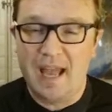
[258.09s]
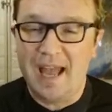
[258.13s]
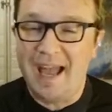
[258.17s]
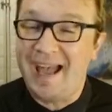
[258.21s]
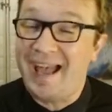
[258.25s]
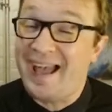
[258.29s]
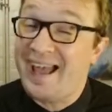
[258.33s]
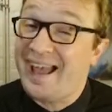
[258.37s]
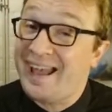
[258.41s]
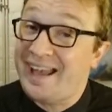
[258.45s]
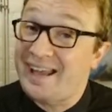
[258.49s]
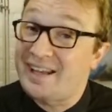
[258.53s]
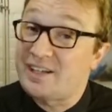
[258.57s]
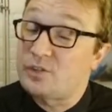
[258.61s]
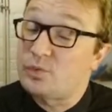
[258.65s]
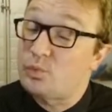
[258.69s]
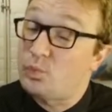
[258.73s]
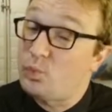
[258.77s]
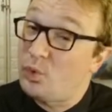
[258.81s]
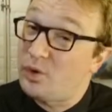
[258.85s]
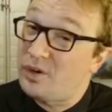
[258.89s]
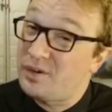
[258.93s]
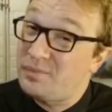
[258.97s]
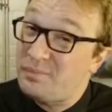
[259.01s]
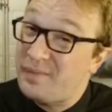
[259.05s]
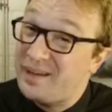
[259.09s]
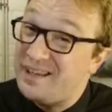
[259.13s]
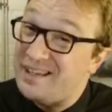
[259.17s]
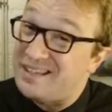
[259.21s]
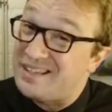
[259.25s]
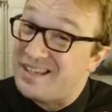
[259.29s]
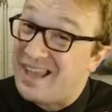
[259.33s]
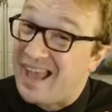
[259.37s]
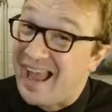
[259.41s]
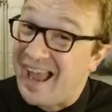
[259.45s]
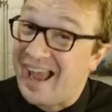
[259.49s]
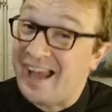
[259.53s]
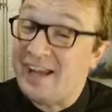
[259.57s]
And what
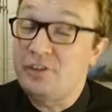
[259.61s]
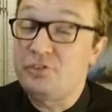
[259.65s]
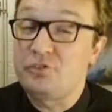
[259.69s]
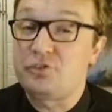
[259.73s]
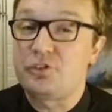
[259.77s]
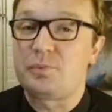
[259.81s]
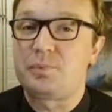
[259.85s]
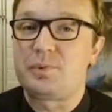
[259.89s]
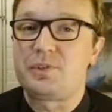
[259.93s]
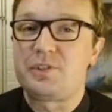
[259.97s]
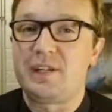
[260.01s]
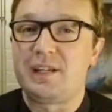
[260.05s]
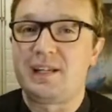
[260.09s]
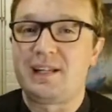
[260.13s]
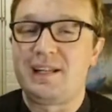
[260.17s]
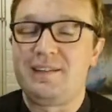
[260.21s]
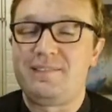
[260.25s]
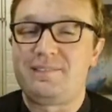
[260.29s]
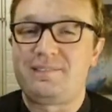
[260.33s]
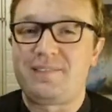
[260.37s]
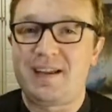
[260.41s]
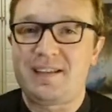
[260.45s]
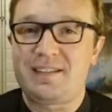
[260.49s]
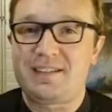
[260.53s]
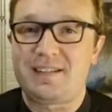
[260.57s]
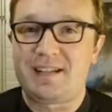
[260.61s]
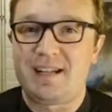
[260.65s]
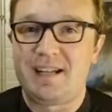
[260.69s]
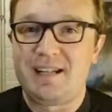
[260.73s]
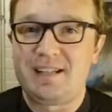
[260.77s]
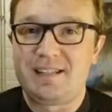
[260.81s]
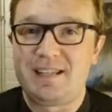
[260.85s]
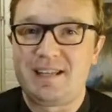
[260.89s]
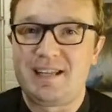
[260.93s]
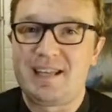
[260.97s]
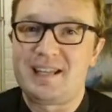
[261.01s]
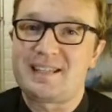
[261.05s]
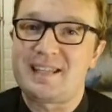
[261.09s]
makes Andrew particularly fascinating